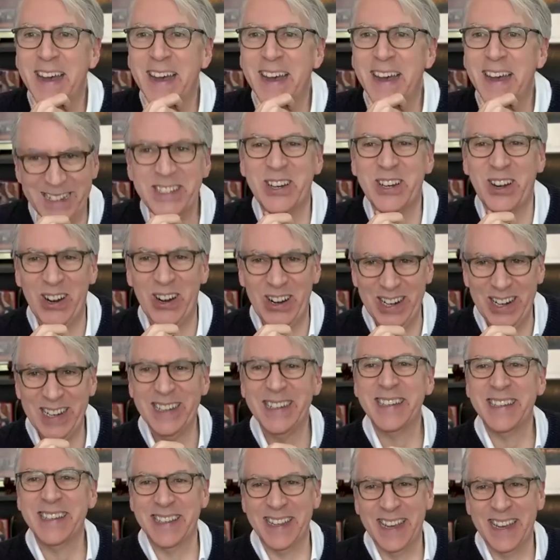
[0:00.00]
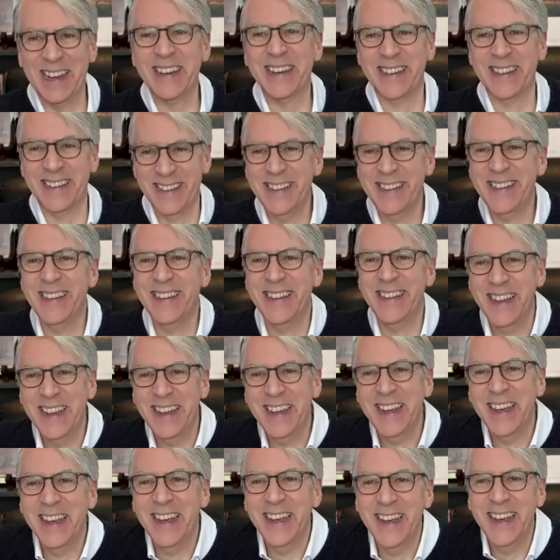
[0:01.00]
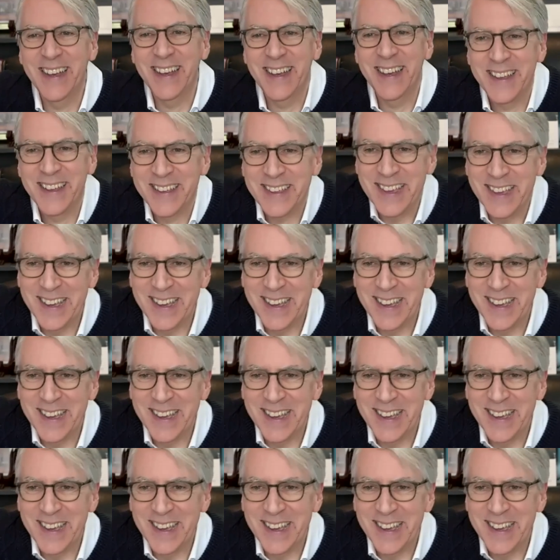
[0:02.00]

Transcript: I, I, don't just think outside the box. I think yeah.